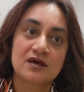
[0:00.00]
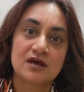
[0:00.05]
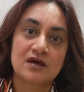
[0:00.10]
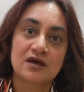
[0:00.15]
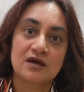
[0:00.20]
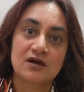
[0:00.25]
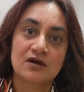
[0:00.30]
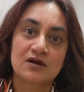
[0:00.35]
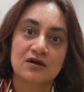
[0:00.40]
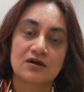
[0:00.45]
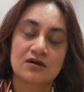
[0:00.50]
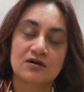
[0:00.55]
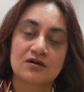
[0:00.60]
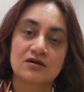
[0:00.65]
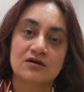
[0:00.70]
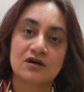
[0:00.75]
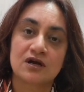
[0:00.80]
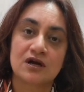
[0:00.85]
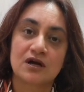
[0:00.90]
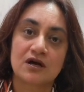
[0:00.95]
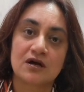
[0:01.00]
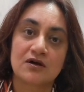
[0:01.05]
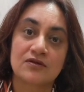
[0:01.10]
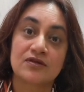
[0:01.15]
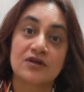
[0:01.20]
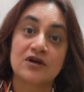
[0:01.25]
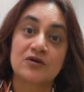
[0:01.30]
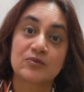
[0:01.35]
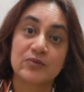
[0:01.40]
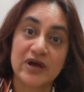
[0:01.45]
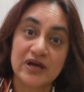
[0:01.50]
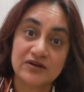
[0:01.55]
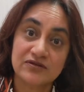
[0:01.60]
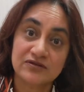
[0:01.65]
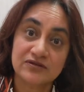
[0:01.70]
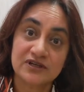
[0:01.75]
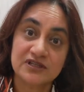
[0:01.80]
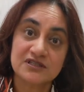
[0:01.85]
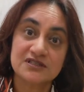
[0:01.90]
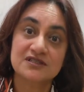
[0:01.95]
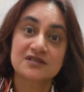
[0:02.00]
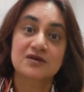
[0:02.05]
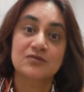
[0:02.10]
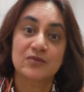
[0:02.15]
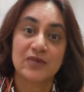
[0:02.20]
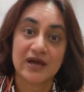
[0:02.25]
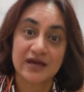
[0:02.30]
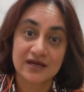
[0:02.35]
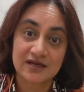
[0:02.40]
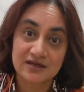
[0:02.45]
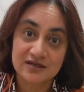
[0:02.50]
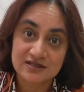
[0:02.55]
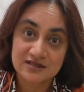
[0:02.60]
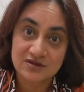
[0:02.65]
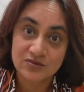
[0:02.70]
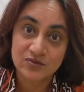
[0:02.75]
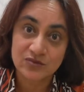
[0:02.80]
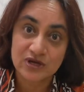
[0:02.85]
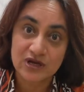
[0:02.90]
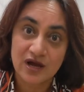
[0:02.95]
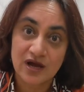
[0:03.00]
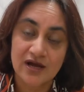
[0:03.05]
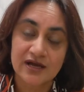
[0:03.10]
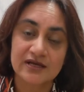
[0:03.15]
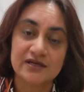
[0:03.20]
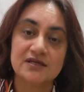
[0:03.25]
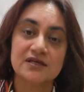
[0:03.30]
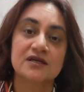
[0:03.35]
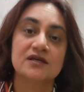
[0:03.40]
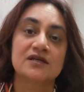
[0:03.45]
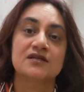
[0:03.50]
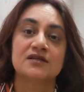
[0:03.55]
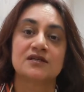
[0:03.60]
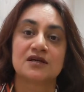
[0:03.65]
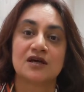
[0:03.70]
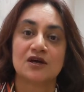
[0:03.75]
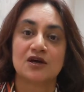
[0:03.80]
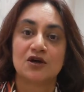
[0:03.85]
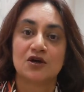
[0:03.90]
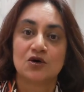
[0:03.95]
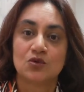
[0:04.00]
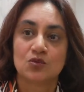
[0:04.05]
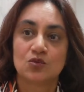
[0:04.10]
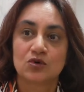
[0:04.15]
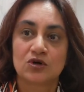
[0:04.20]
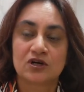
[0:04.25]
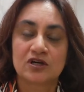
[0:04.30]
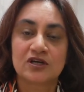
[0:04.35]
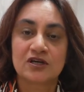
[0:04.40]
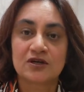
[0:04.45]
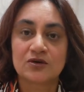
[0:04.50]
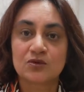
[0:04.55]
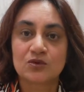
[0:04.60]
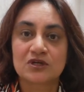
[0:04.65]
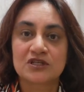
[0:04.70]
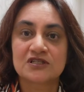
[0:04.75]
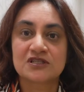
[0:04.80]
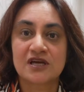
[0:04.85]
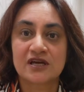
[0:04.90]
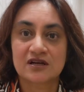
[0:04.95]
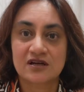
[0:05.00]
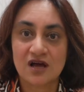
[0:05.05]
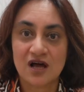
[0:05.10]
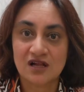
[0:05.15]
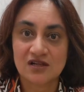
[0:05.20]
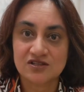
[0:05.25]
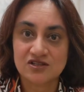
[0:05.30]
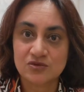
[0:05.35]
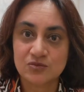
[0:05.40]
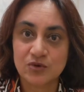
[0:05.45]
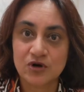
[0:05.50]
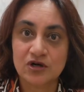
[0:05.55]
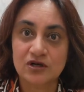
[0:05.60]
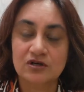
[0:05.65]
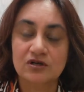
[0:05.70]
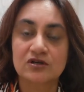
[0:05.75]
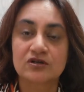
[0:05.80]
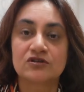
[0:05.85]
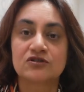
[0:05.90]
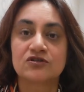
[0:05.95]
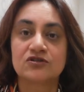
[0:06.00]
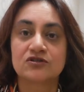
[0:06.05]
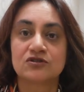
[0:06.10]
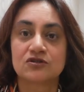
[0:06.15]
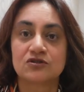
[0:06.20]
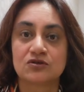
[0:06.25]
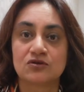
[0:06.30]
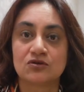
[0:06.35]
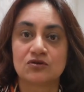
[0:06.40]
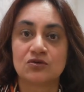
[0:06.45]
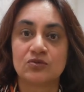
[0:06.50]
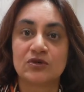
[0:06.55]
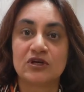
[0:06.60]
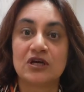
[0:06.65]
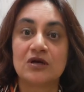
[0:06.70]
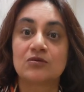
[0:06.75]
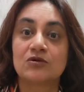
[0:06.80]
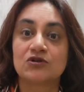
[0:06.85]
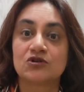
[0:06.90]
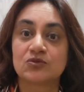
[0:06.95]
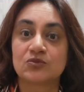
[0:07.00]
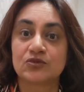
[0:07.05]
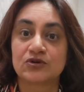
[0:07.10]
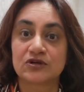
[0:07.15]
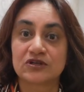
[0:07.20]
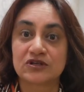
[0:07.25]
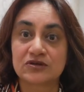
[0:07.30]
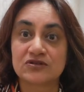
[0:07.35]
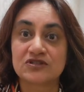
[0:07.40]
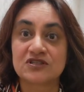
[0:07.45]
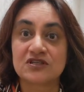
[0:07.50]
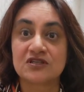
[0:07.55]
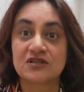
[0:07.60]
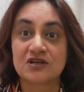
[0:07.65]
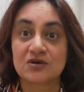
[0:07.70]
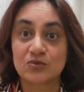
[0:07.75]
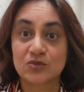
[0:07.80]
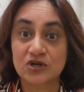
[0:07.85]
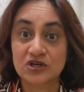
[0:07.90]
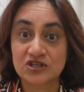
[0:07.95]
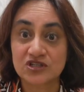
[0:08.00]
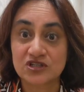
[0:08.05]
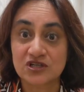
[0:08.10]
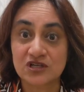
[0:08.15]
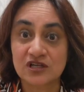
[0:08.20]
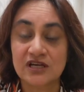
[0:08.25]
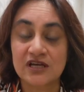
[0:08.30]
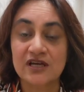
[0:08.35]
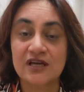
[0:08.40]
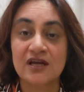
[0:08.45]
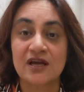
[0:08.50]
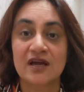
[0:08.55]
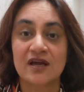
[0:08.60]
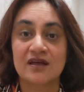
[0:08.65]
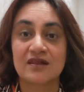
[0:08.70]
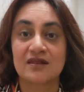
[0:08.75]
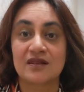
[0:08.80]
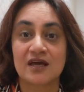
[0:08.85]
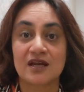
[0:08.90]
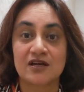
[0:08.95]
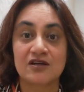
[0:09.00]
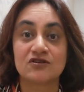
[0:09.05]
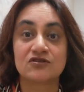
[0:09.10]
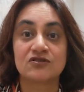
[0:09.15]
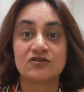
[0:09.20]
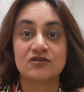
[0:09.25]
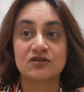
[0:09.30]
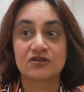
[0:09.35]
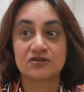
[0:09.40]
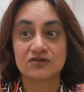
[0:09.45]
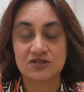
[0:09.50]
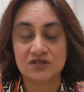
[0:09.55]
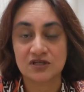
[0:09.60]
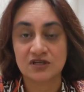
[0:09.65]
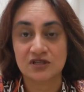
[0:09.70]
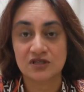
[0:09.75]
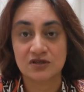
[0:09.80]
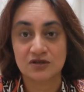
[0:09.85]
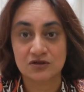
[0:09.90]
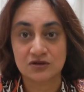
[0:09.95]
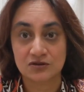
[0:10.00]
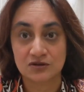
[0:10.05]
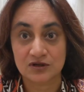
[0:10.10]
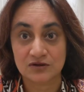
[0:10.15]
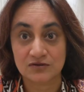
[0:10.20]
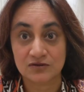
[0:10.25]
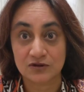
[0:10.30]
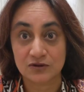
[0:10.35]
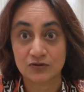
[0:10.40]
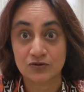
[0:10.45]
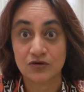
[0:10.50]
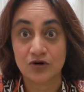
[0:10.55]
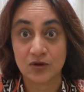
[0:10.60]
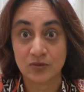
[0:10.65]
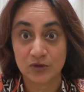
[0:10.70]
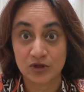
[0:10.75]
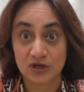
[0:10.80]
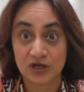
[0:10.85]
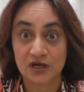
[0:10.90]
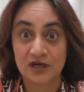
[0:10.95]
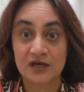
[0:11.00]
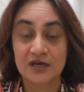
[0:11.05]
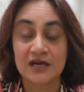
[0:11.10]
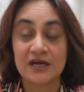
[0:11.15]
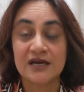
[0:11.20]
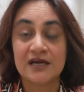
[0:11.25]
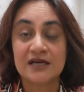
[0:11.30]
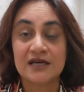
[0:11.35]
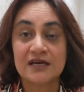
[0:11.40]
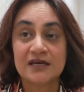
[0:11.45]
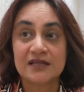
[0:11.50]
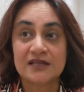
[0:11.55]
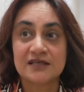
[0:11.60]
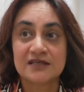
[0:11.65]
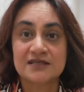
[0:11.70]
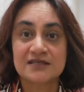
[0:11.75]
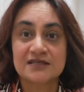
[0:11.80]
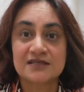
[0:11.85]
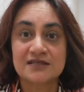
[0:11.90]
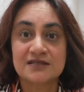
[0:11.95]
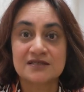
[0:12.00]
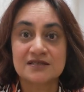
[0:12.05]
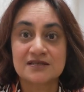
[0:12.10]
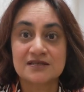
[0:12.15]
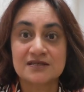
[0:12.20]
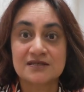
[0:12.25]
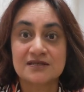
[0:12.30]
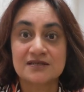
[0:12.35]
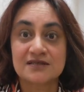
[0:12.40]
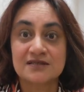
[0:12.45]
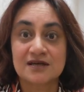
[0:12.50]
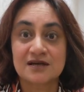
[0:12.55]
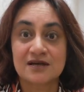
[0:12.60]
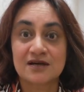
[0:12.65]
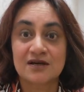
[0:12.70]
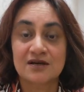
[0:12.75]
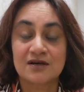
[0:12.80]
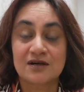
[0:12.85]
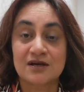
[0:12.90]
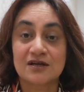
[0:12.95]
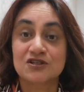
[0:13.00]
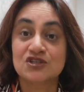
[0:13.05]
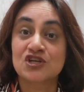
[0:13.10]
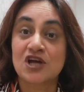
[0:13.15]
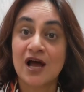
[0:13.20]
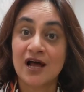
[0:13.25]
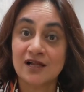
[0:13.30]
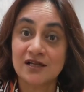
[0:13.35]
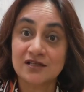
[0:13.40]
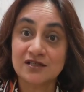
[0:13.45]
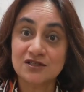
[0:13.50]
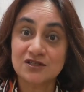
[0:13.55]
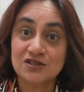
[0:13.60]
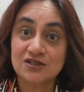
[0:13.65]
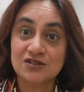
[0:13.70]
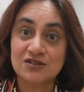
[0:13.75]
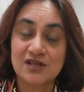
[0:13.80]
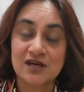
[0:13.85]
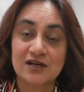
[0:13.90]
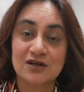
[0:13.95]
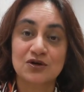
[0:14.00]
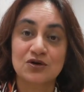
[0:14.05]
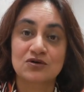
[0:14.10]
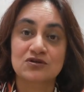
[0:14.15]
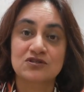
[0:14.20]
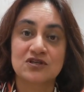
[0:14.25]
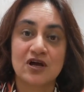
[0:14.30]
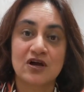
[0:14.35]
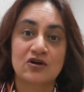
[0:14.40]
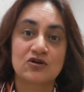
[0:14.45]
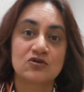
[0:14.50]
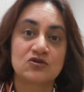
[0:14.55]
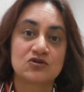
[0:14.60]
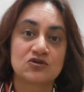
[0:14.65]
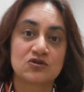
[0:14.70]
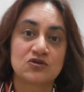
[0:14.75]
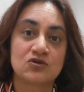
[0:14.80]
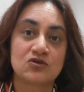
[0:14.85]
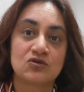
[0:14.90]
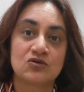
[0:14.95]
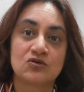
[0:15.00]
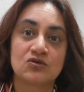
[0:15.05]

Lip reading: their benefits, the mechanism behind it, working with technology partners to be able to produce it commercially and then introduce it into infant formula. This is a challenge that goes out to